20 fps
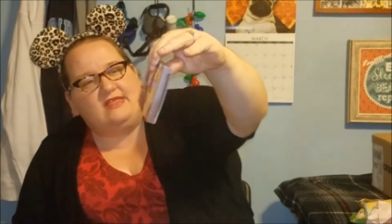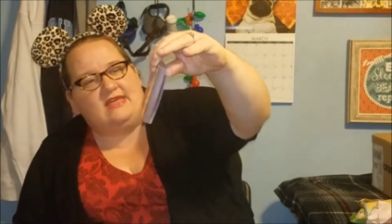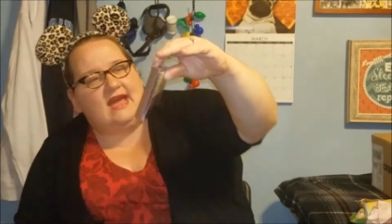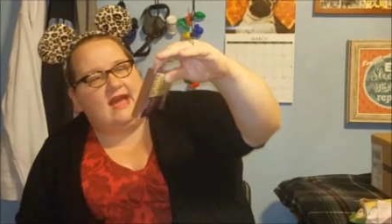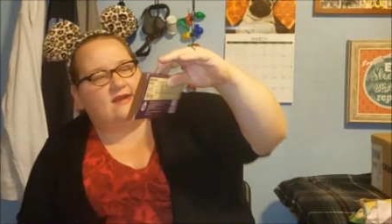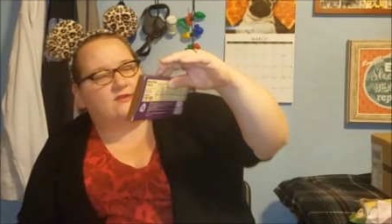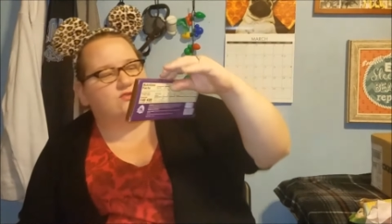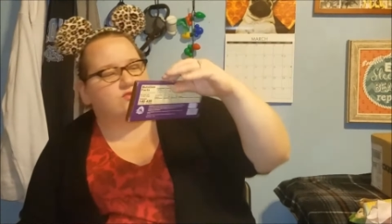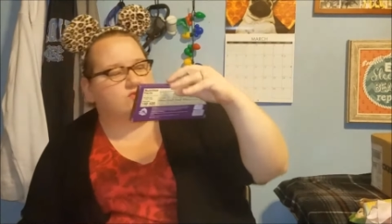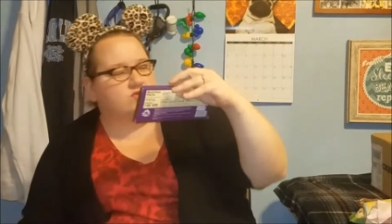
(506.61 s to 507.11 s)
on
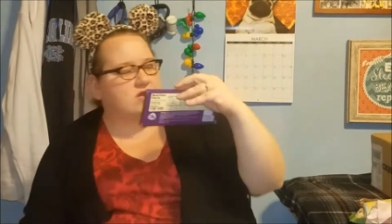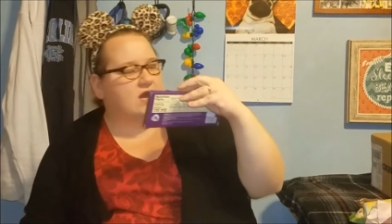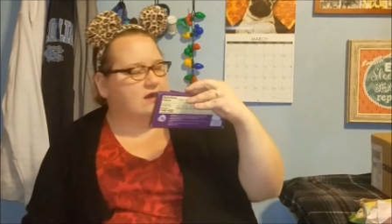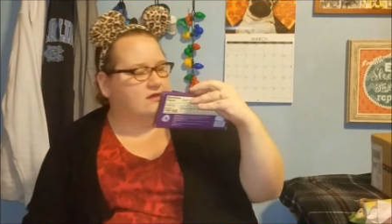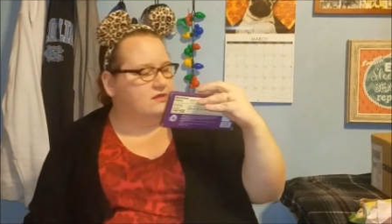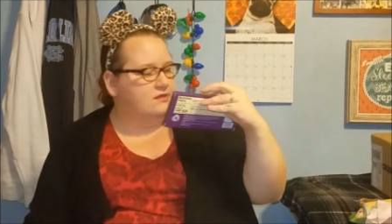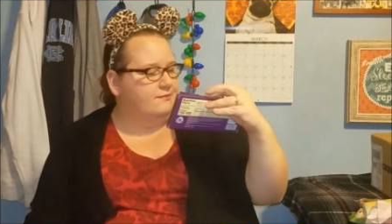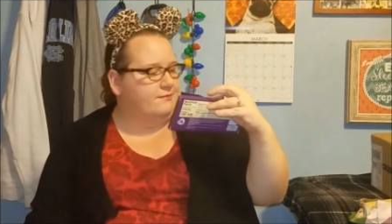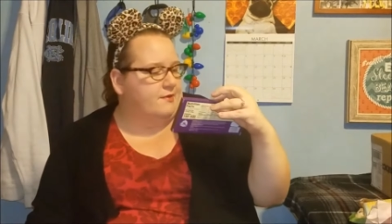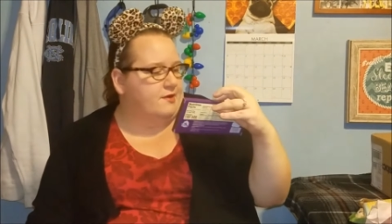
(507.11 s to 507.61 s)
the actual
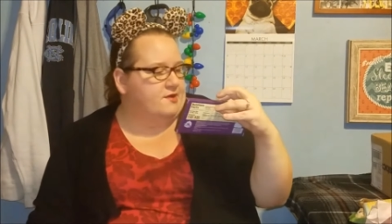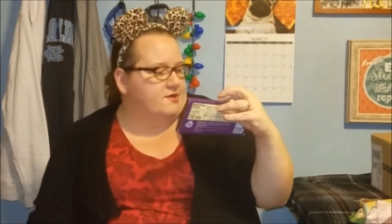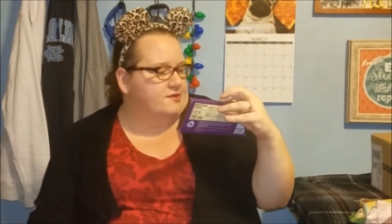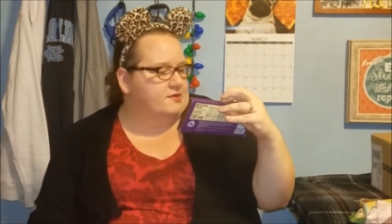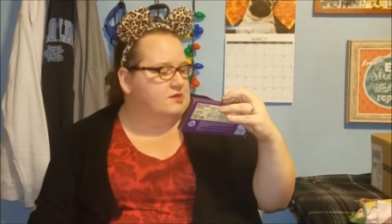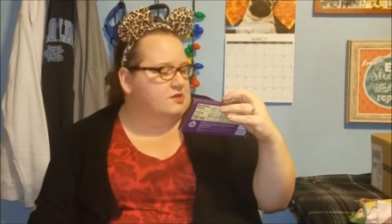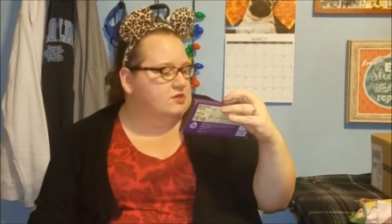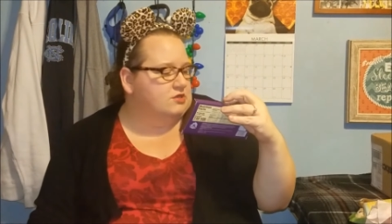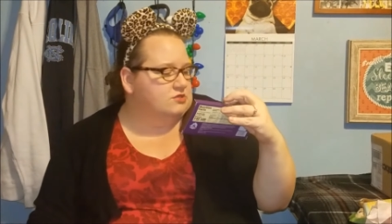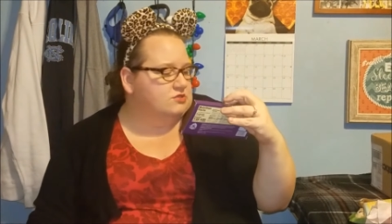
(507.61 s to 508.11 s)
chocolate
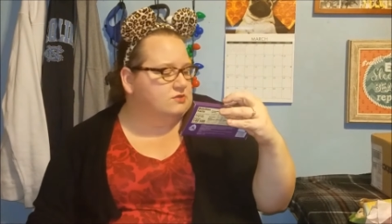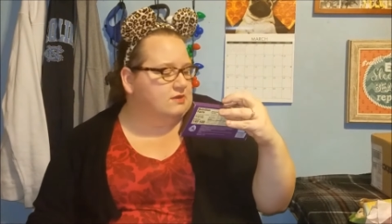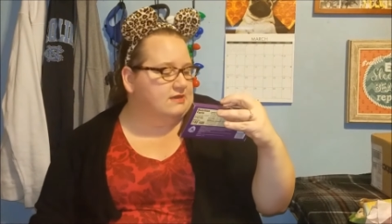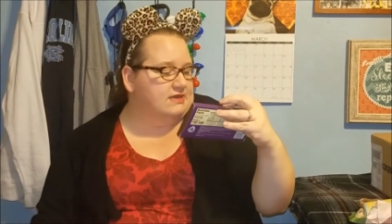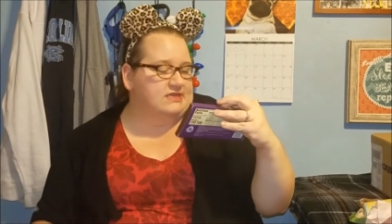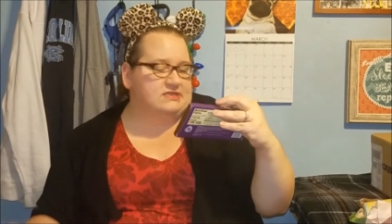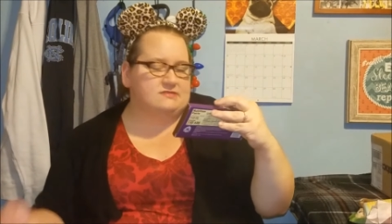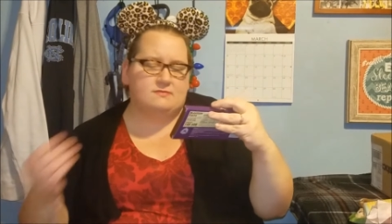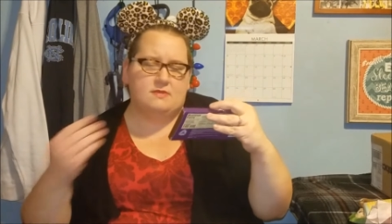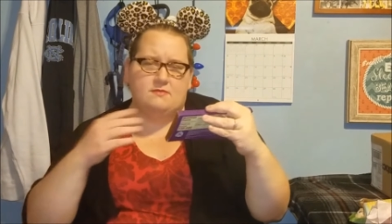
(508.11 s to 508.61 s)
bar. So
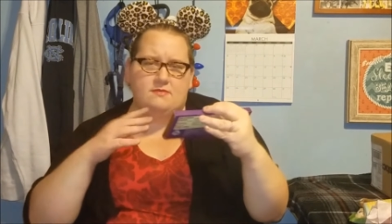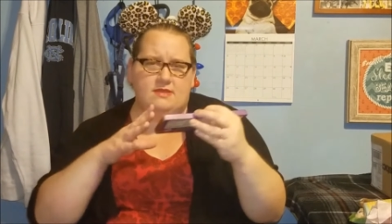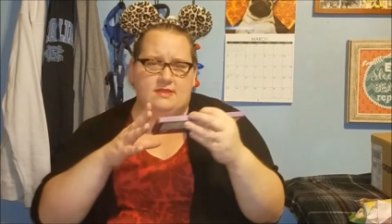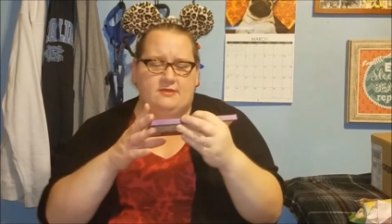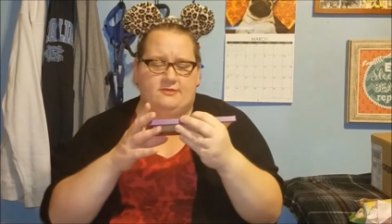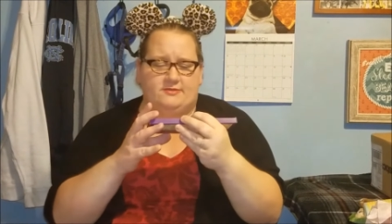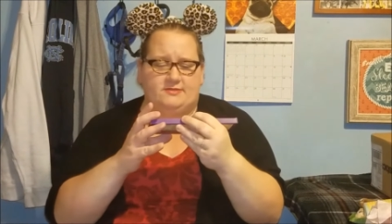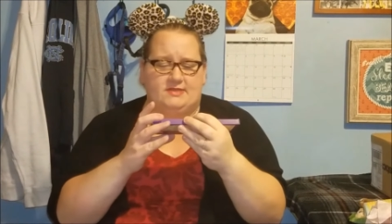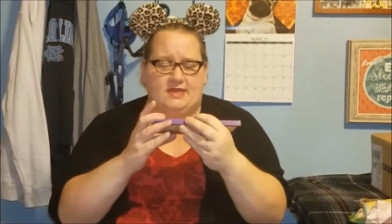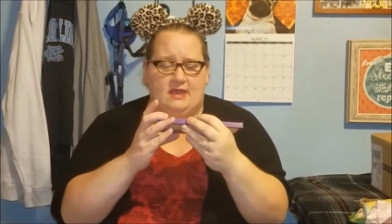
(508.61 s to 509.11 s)
I guess maybe
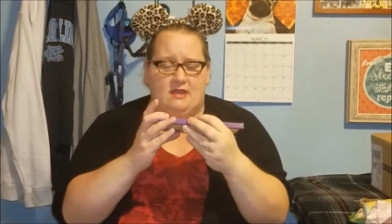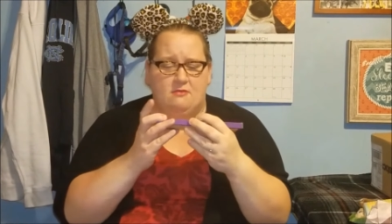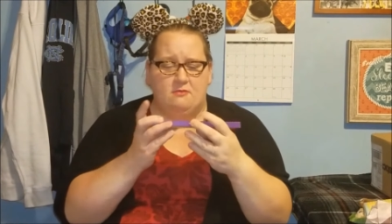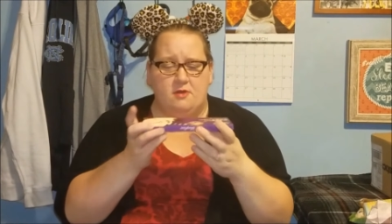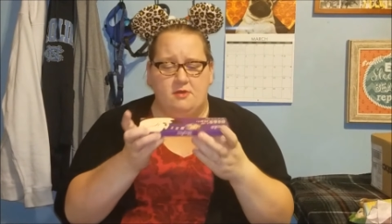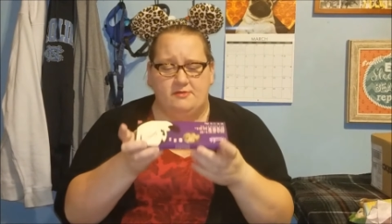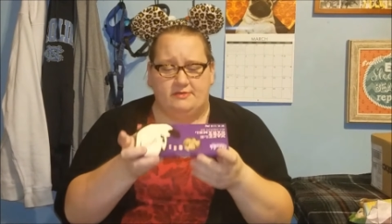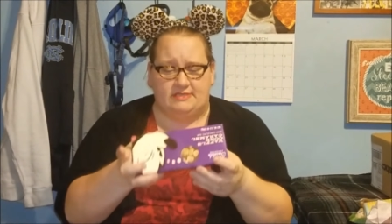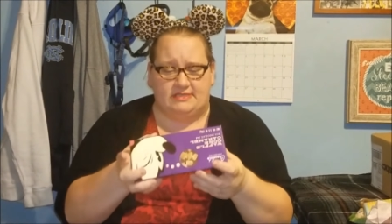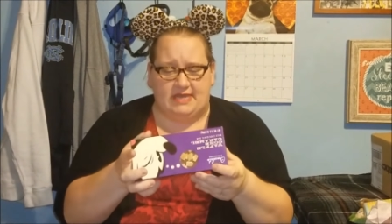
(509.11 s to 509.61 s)
there's
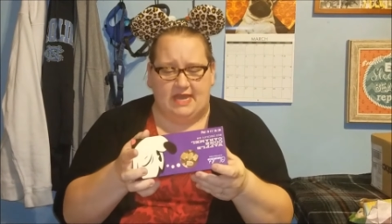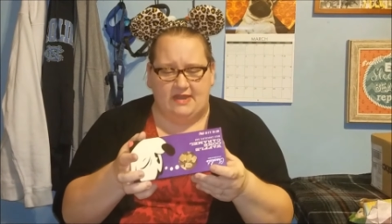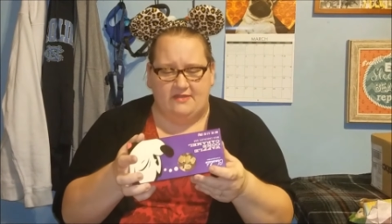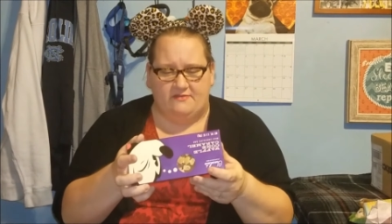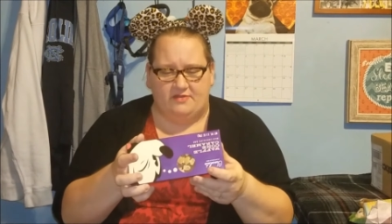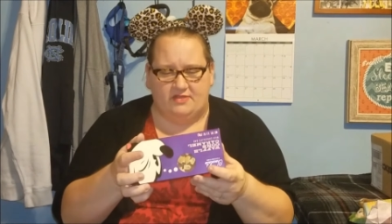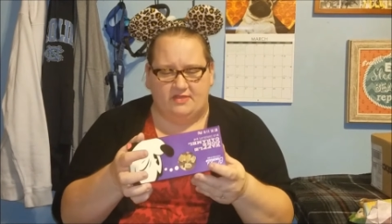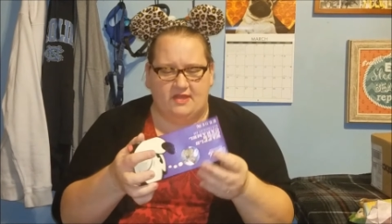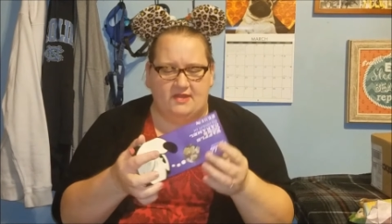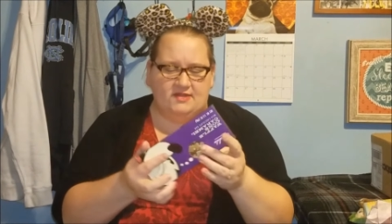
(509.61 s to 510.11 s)
caramel
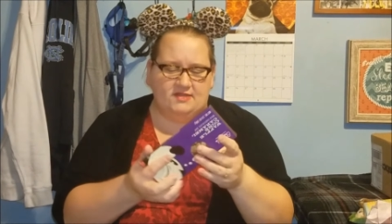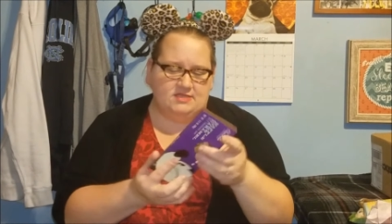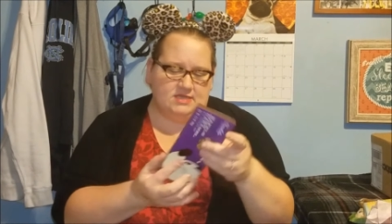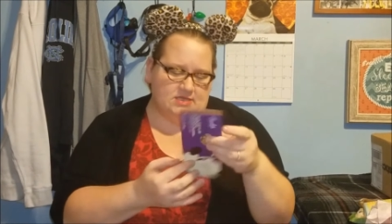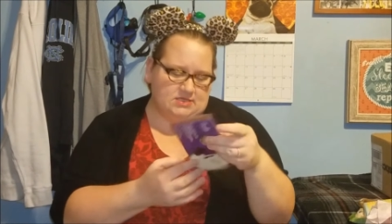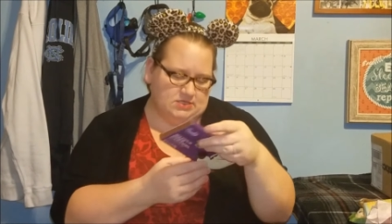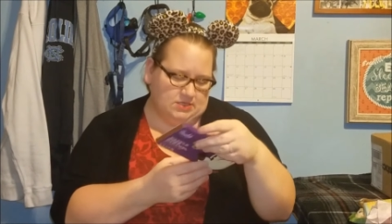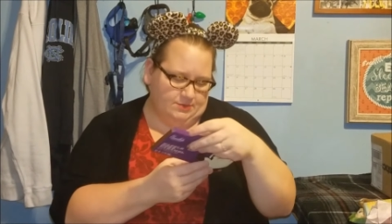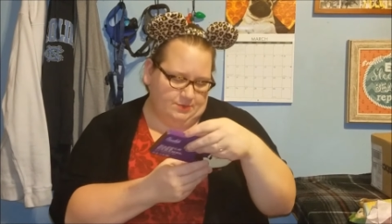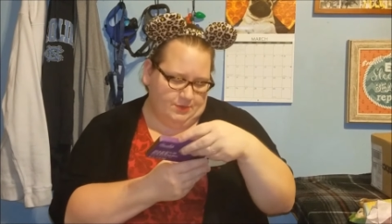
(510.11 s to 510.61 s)
inside of it. That is
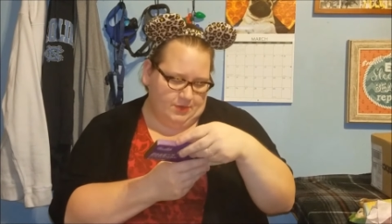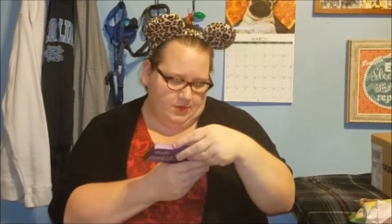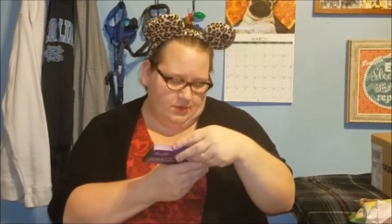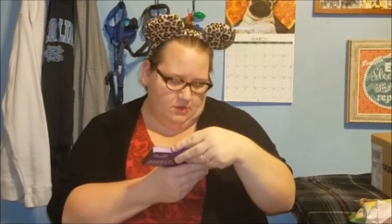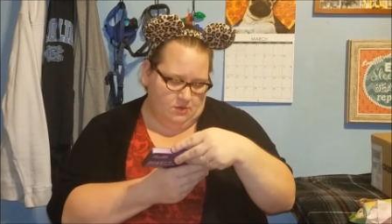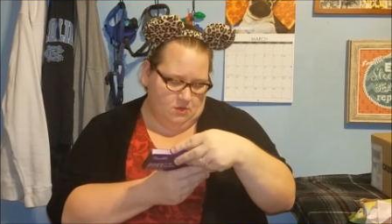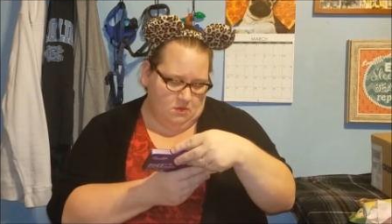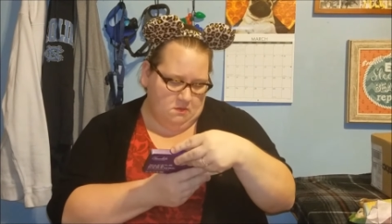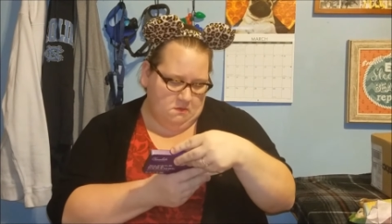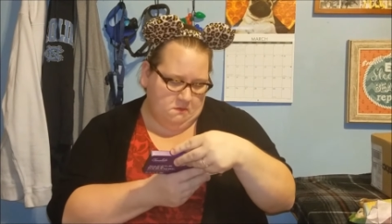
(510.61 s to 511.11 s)
actually
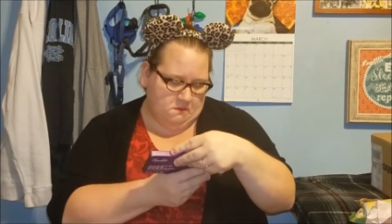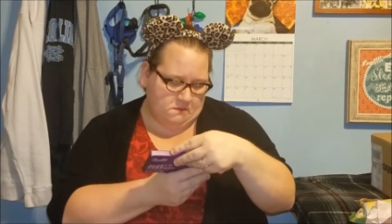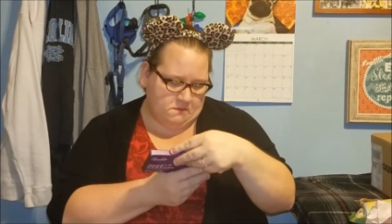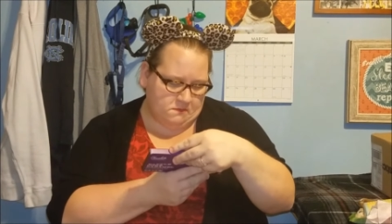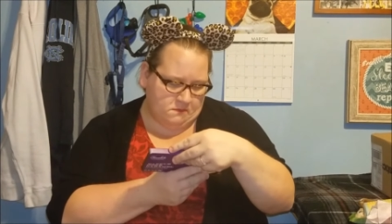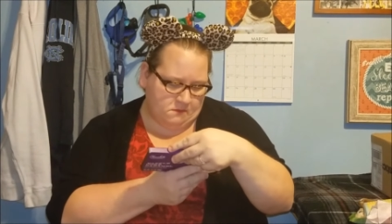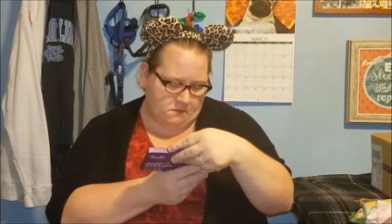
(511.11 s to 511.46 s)
pretty cool.